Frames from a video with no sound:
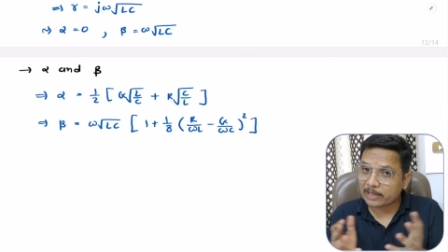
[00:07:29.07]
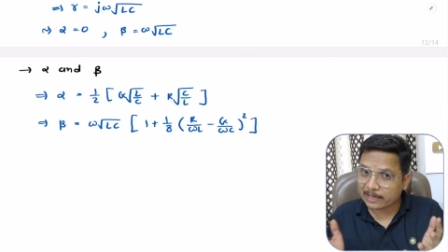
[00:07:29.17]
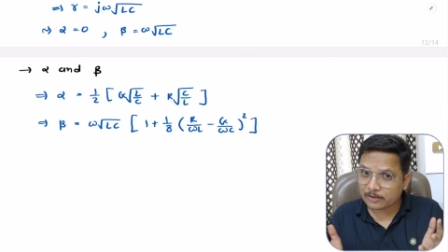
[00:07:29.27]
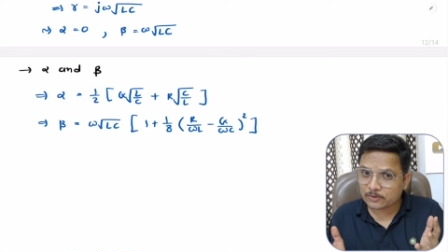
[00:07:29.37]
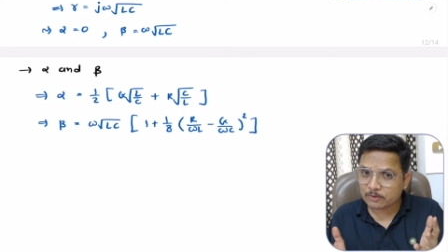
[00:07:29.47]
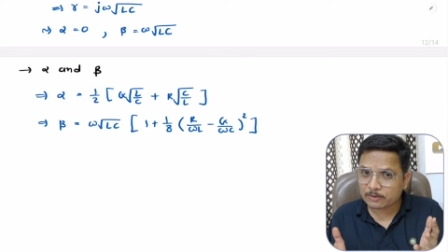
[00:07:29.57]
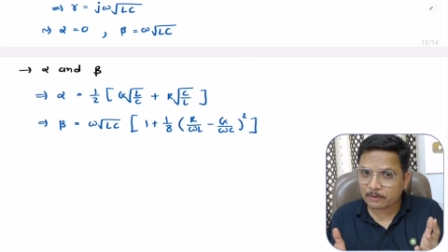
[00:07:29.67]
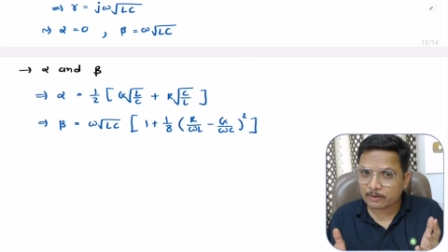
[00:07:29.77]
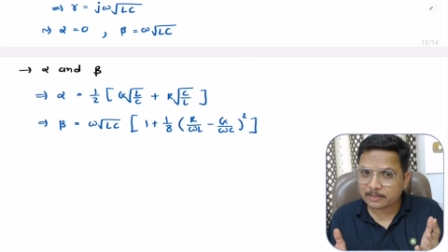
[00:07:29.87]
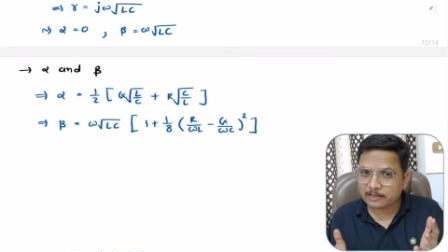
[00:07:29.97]
Thank you so much
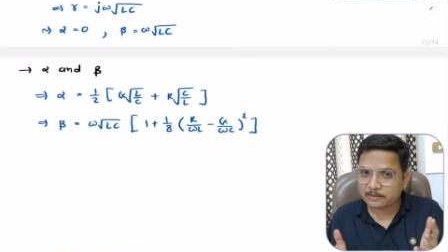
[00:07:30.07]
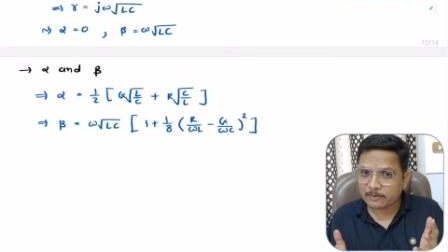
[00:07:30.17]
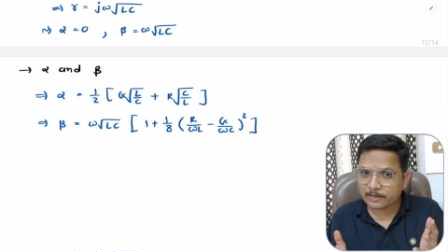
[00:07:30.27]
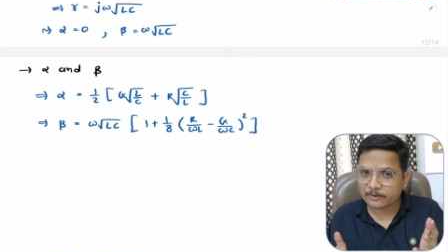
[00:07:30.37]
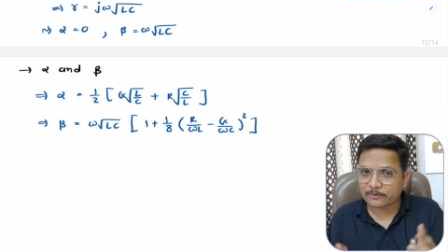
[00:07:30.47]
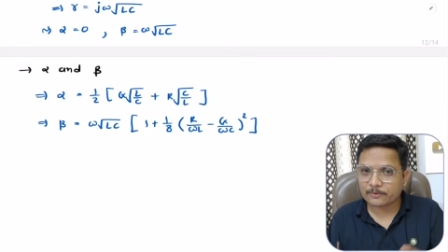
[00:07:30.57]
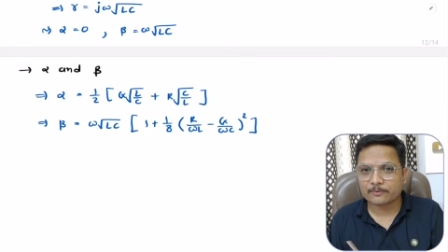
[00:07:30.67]
for watching this video.